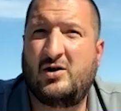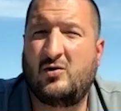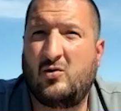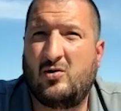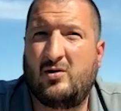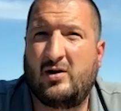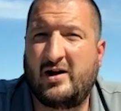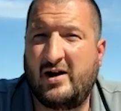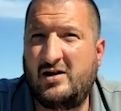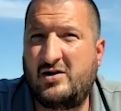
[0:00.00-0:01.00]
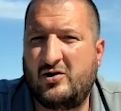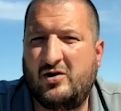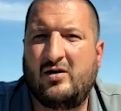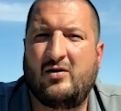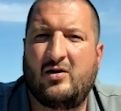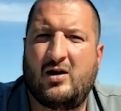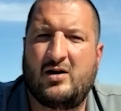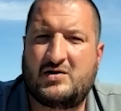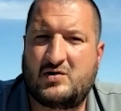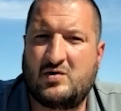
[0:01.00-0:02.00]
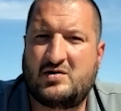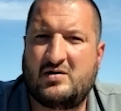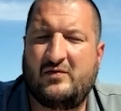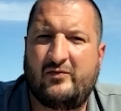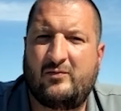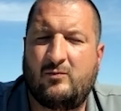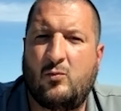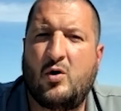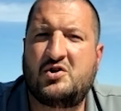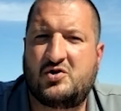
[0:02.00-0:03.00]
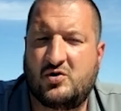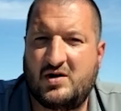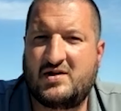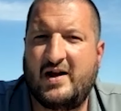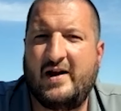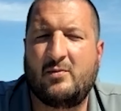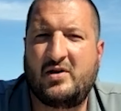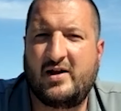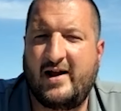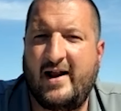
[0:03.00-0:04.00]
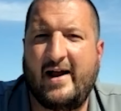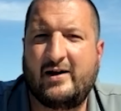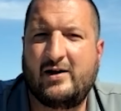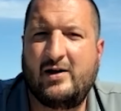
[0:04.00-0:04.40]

or like an interior source of moisture that's getting up into that attic.